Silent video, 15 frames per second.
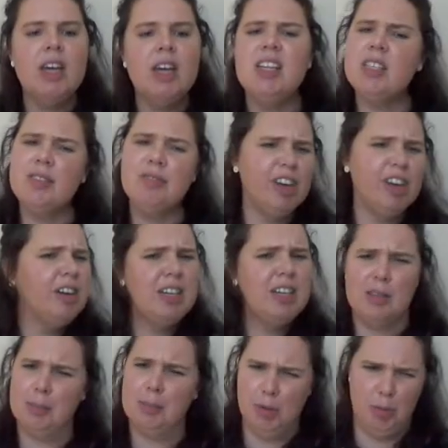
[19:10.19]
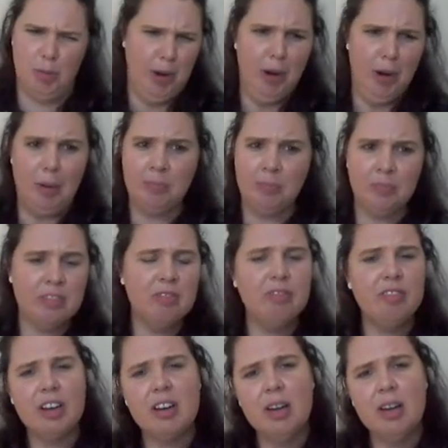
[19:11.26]
It's a very simple poem,
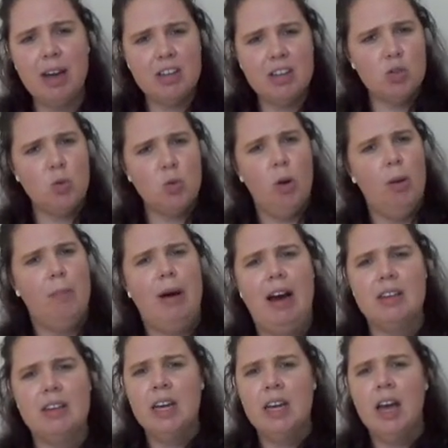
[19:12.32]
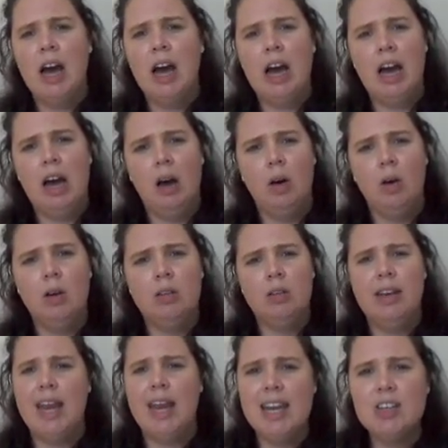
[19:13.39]
very much all about how
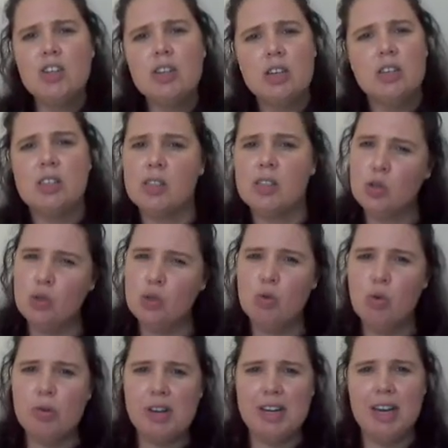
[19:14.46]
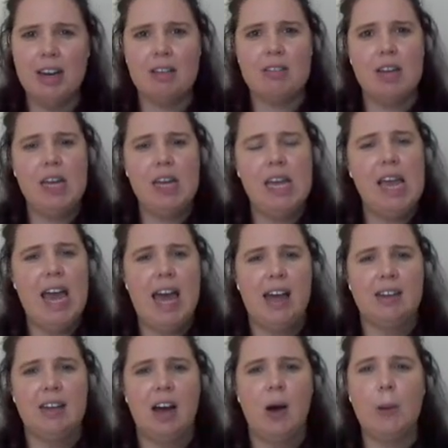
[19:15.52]
nature is extraordinary
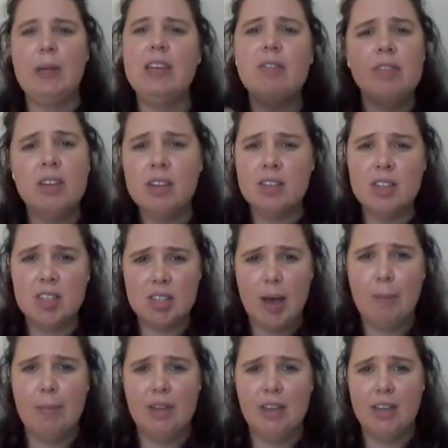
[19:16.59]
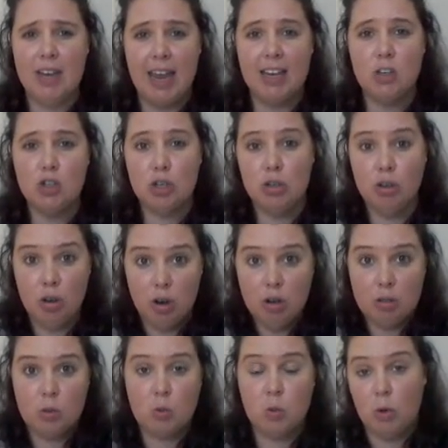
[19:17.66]
and how even in summer, nature
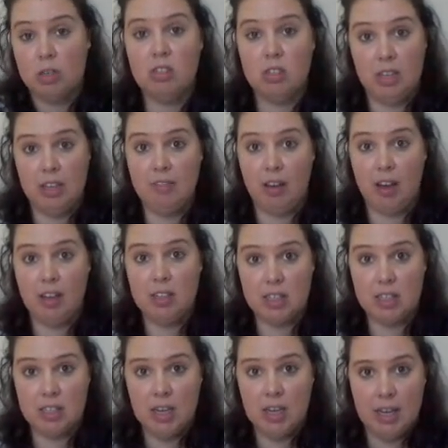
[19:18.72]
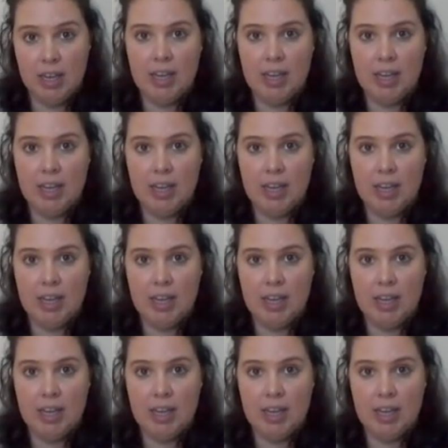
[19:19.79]
knows what to give us.